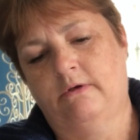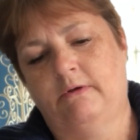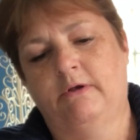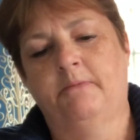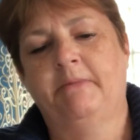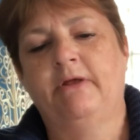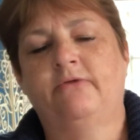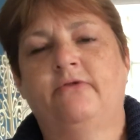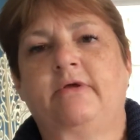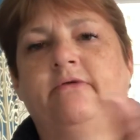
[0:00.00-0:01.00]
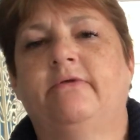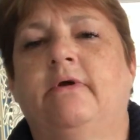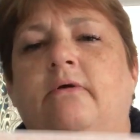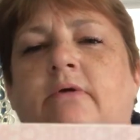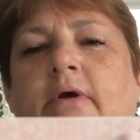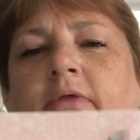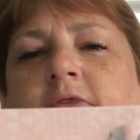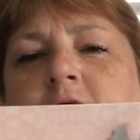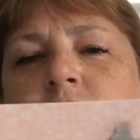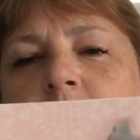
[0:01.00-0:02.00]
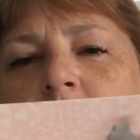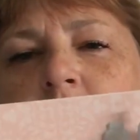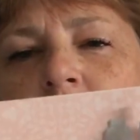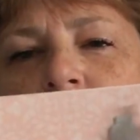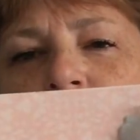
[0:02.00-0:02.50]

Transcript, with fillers: kind of gonna bounce these down. And this one